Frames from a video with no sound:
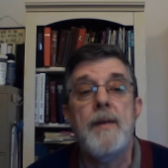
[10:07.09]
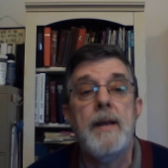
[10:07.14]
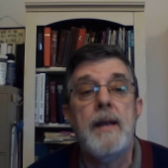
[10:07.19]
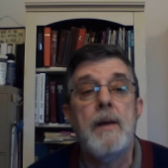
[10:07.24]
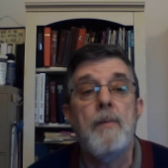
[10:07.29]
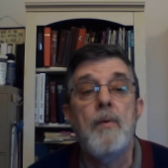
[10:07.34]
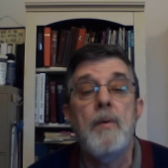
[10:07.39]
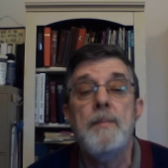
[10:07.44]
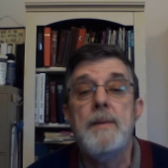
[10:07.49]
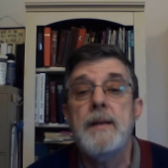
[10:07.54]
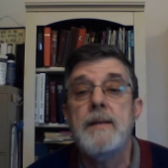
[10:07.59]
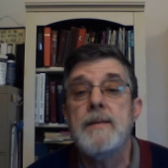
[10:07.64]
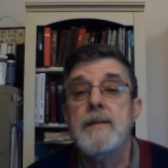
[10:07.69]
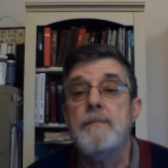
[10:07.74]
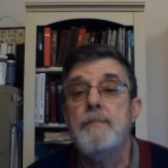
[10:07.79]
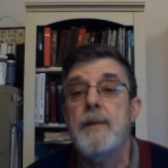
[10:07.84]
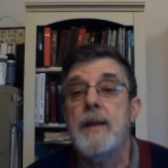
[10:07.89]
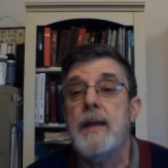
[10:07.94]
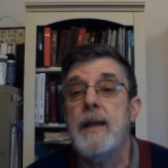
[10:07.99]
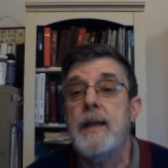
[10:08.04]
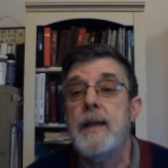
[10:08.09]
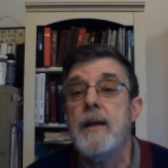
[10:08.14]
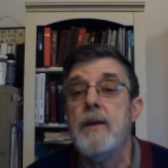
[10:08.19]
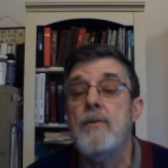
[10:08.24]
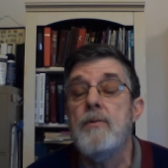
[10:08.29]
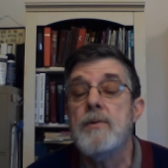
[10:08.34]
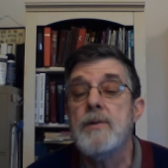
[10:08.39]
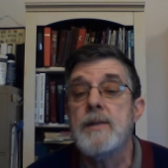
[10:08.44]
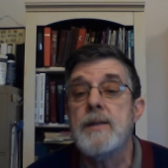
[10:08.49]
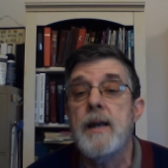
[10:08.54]
And then we'll be beginning a
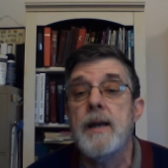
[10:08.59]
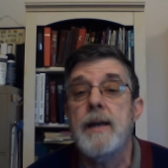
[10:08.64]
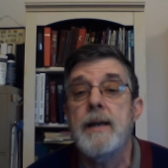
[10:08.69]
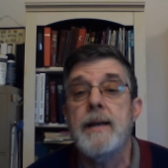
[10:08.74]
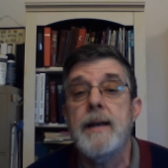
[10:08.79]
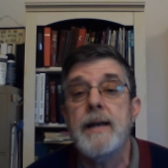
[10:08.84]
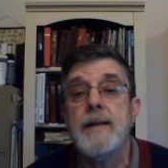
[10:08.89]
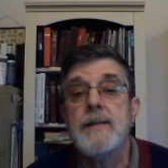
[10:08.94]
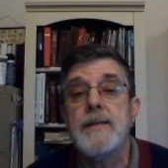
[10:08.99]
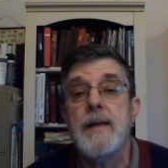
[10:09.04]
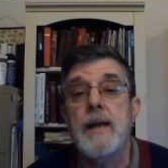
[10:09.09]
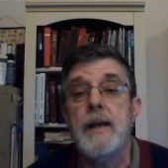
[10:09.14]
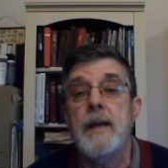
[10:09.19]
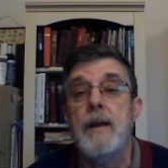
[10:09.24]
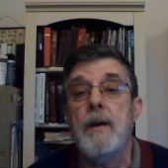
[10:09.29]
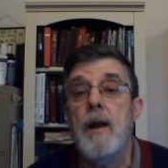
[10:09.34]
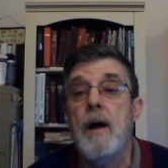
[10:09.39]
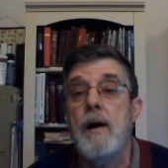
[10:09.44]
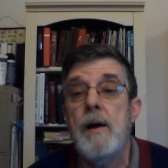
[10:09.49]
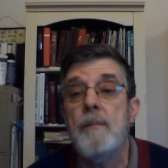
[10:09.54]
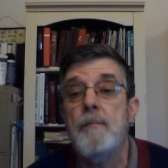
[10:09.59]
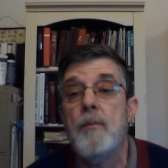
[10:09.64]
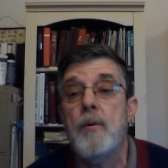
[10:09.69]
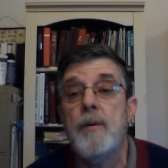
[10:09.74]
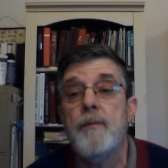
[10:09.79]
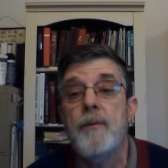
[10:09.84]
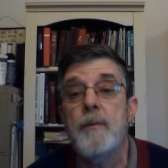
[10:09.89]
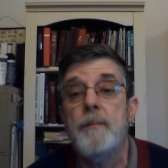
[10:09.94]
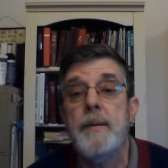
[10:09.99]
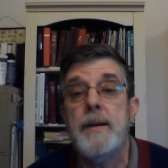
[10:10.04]
new study next Sunday, and I'll have
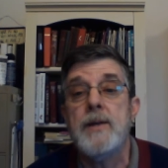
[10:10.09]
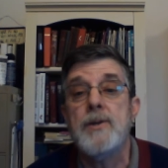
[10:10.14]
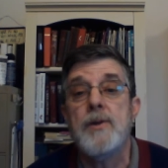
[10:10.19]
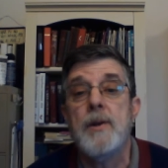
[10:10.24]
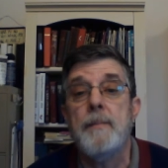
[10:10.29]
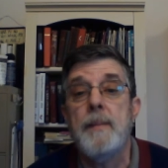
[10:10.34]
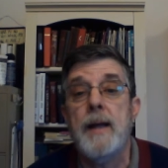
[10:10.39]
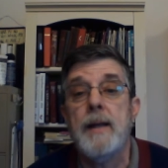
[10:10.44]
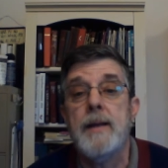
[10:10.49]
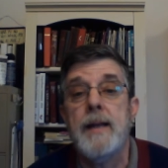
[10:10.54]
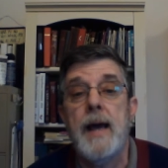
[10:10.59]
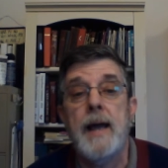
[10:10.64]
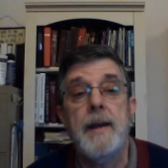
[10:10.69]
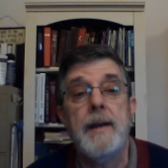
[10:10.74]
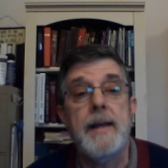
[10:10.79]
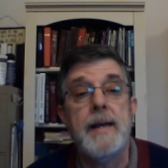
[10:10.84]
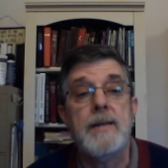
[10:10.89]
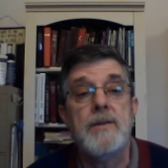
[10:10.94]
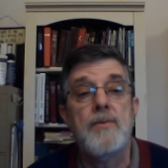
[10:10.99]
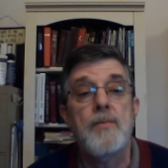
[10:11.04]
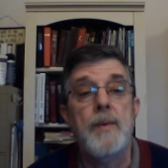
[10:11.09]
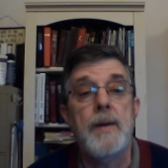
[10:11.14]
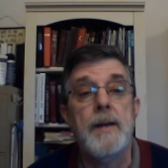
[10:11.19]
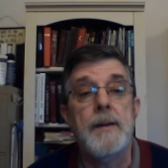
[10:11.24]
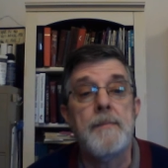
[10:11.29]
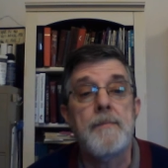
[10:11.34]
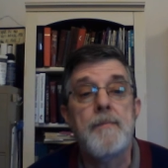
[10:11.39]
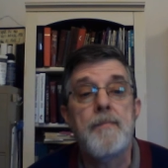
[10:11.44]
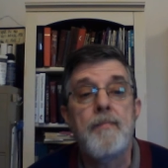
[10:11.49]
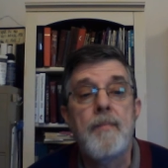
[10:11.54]
more information about that next
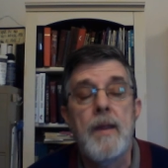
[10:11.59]
week.